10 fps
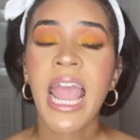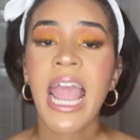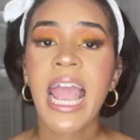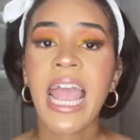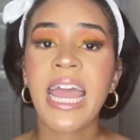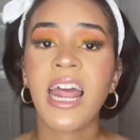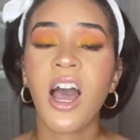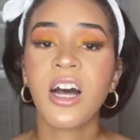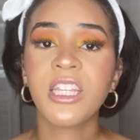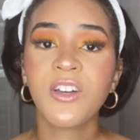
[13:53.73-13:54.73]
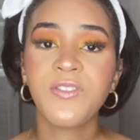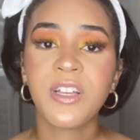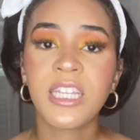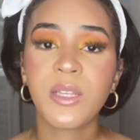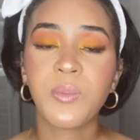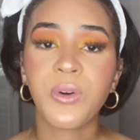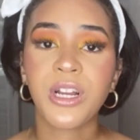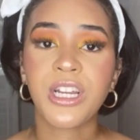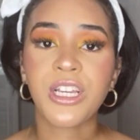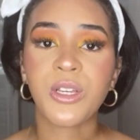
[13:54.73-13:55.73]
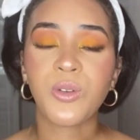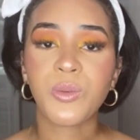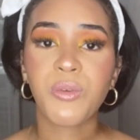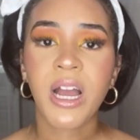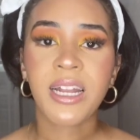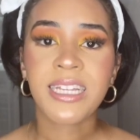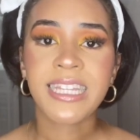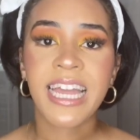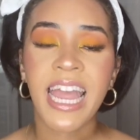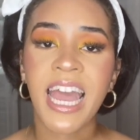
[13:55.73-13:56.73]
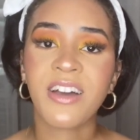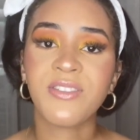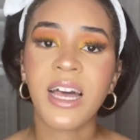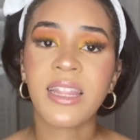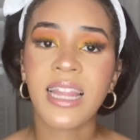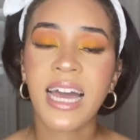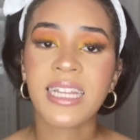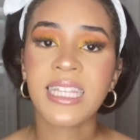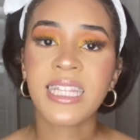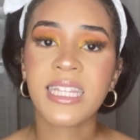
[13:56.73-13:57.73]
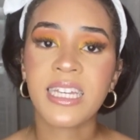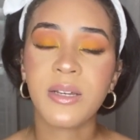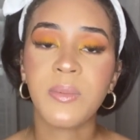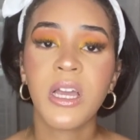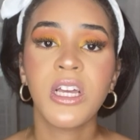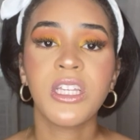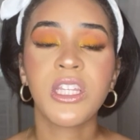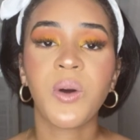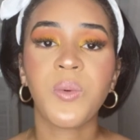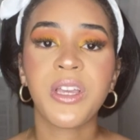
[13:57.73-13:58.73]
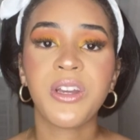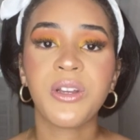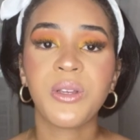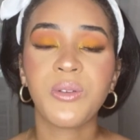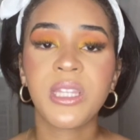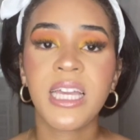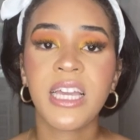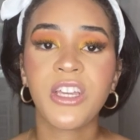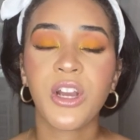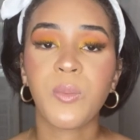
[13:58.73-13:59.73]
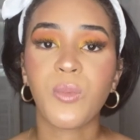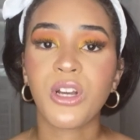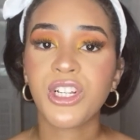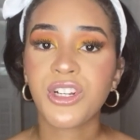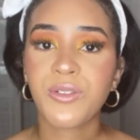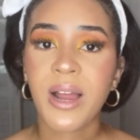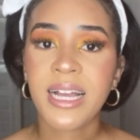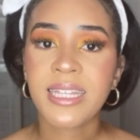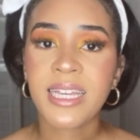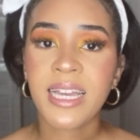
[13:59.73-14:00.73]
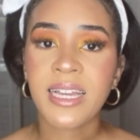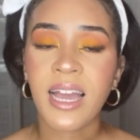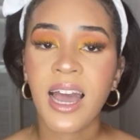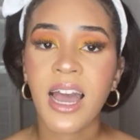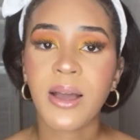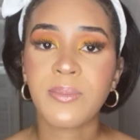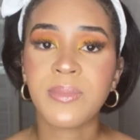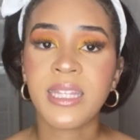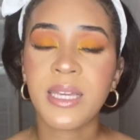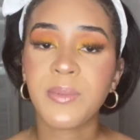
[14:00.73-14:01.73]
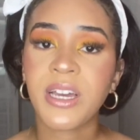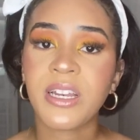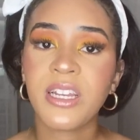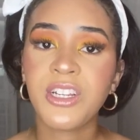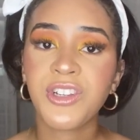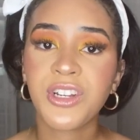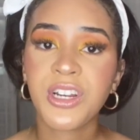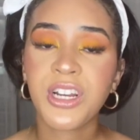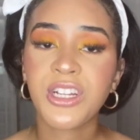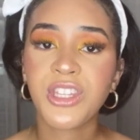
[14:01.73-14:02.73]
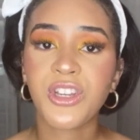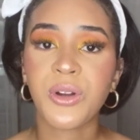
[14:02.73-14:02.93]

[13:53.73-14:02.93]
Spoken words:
And I also feel it's important to use products that have a lot of slip. So when you're using your moisturizing deep conditioners, your